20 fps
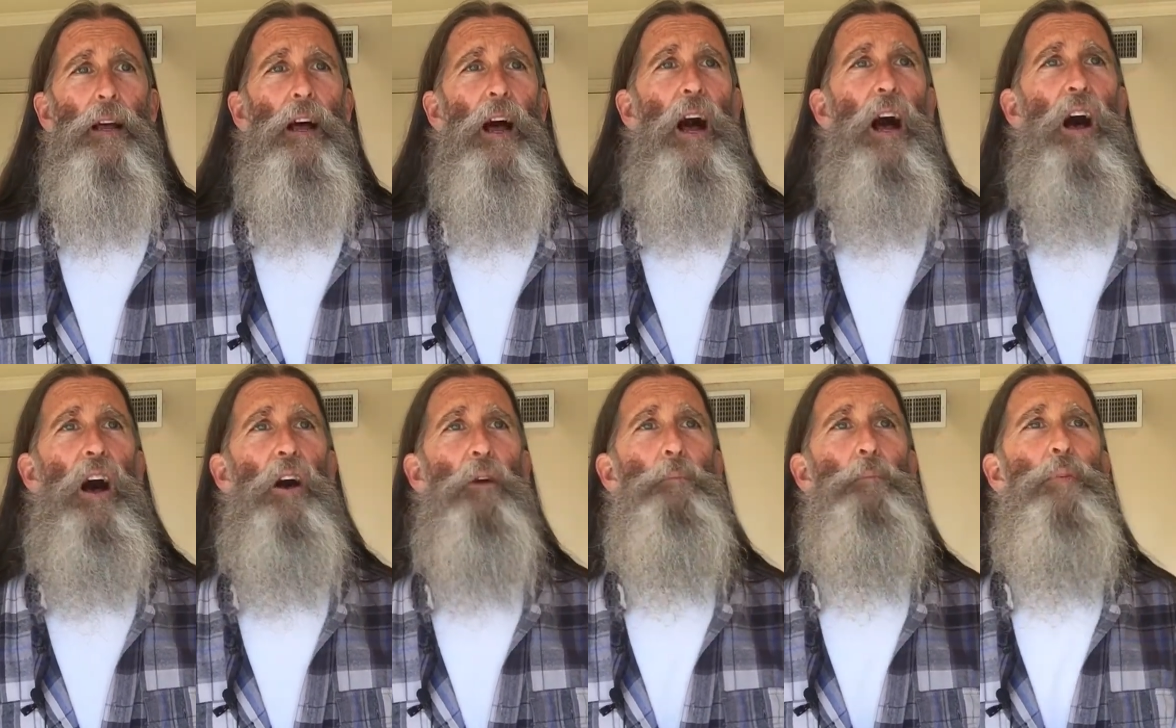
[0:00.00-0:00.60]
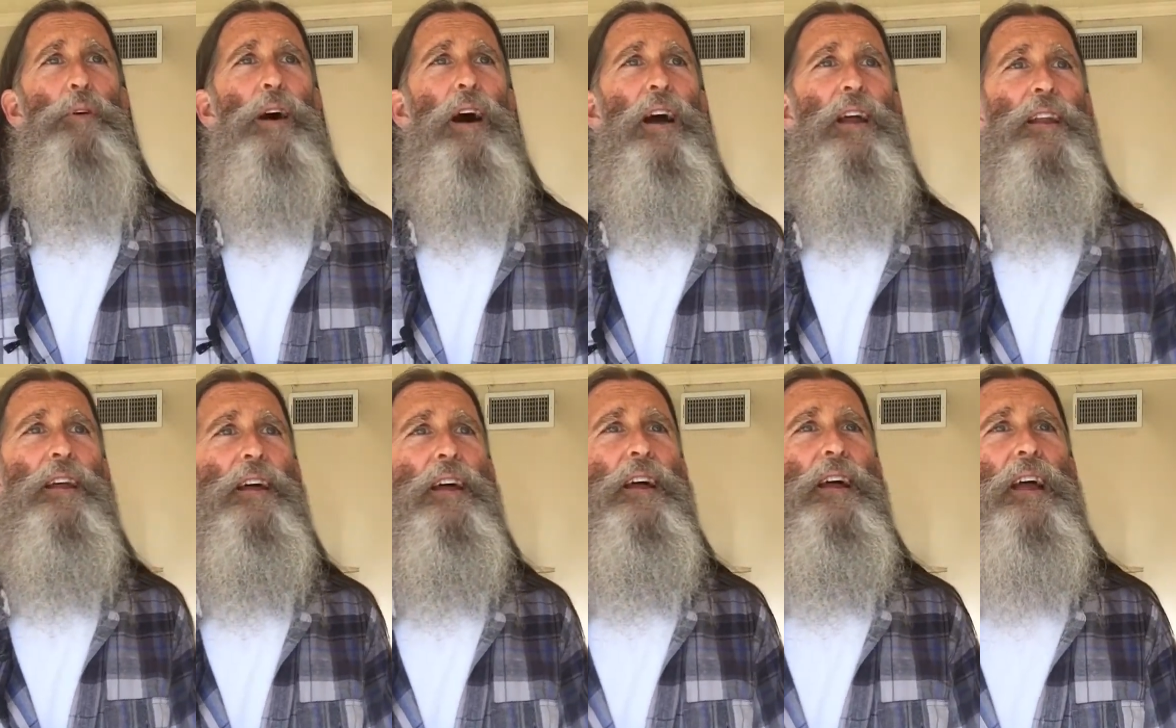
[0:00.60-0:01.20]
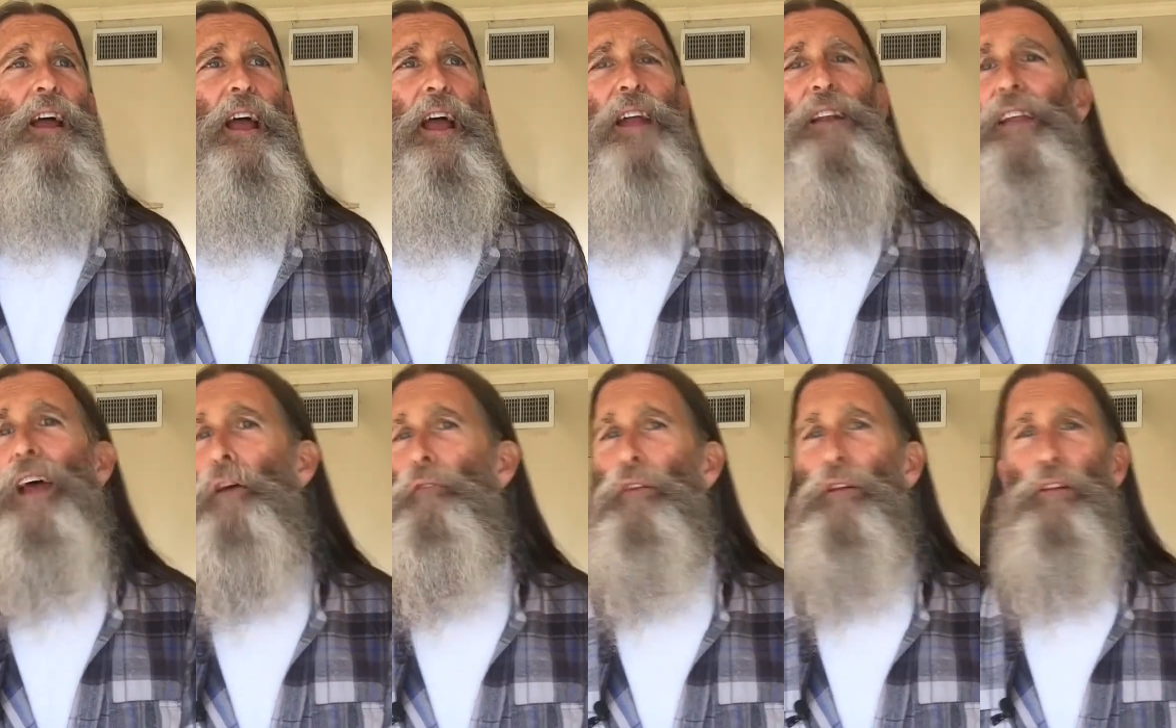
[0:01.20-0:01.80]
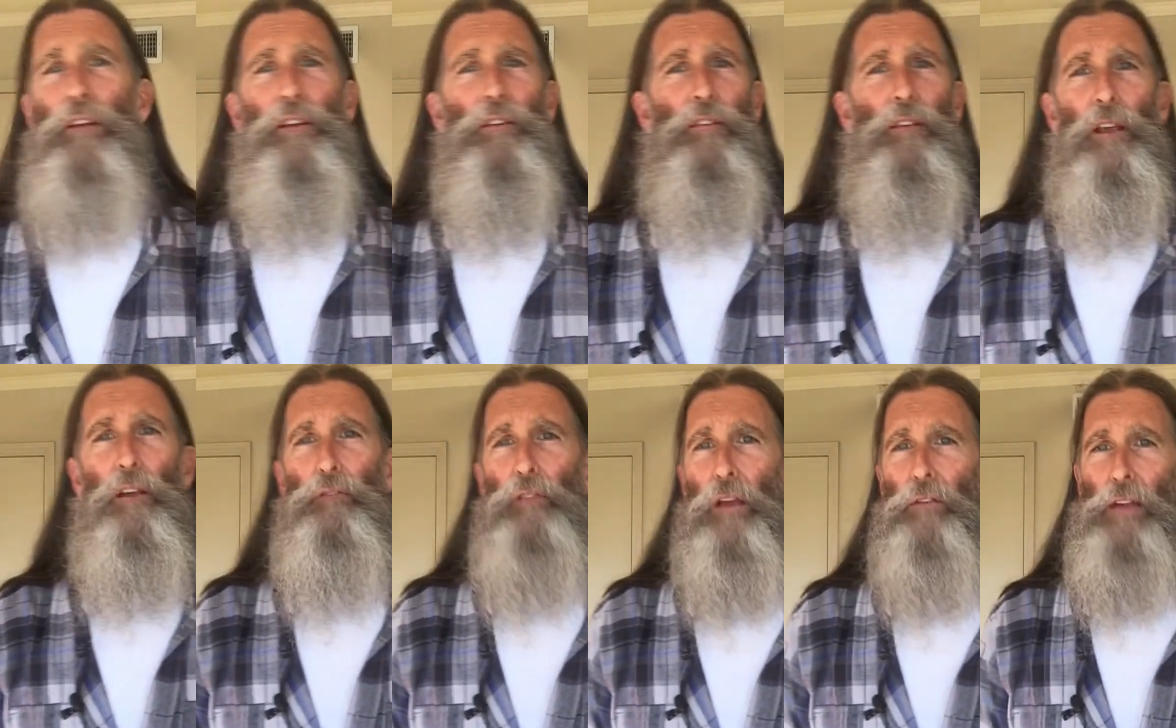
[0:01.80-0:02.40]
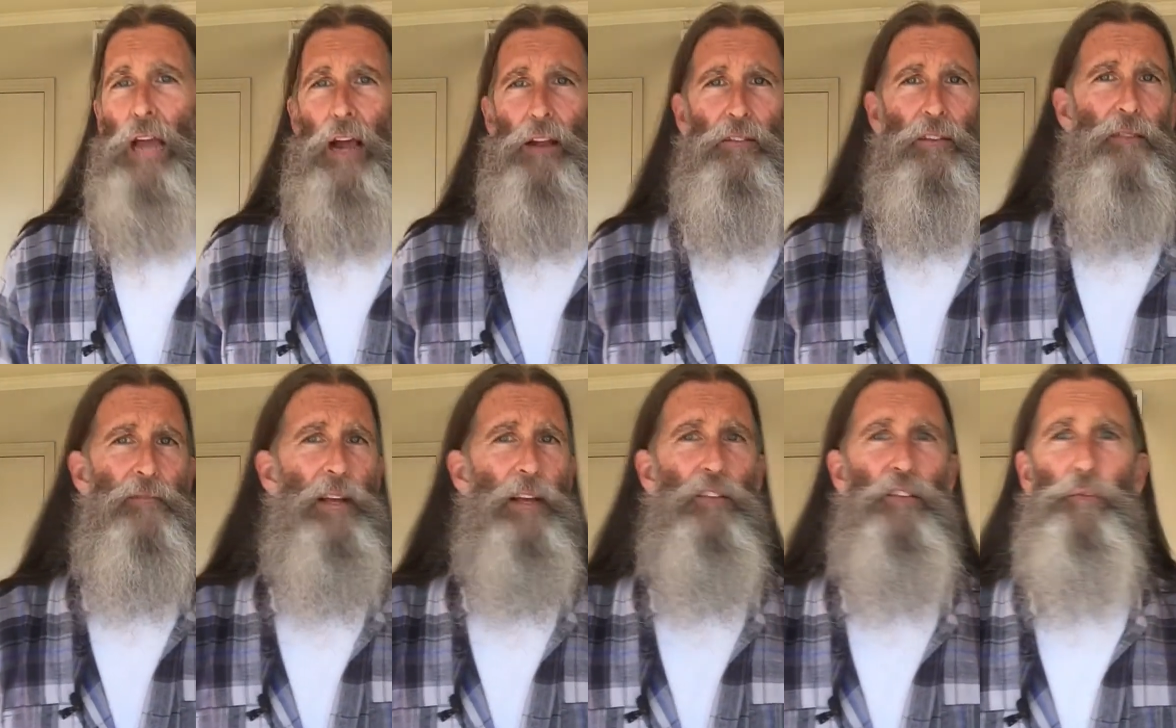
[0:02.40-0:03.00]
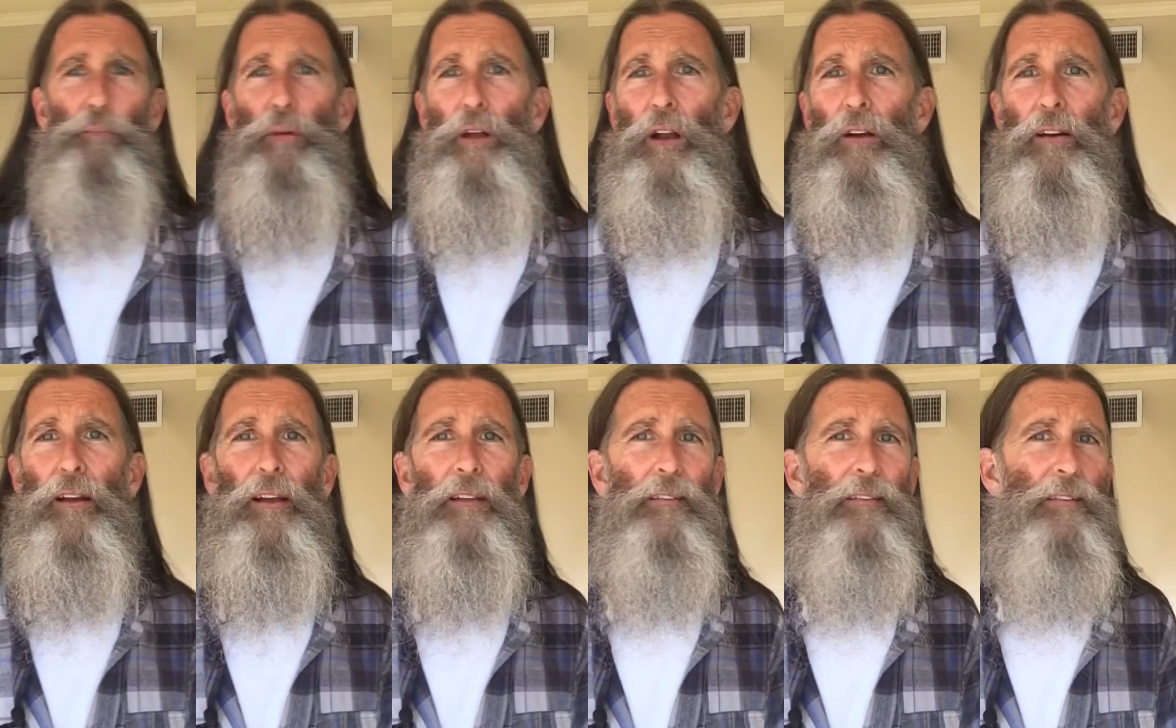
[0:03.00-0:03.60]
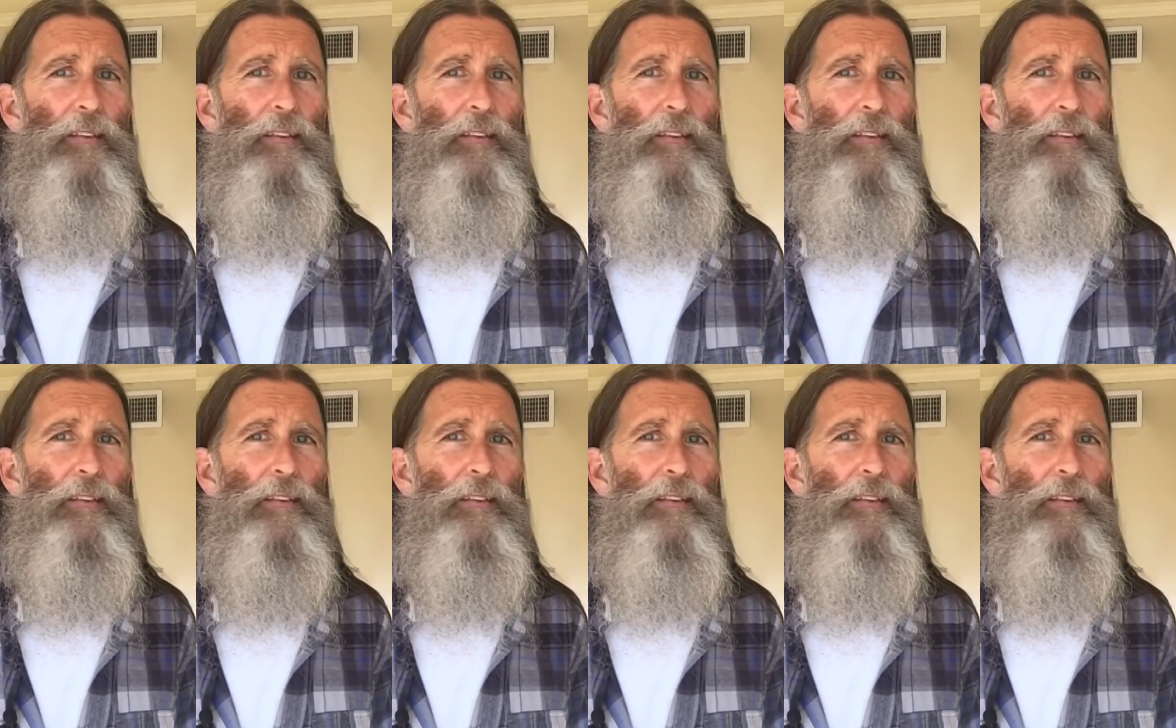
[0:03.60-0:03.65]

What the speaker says: And definitely see if they've got some experience,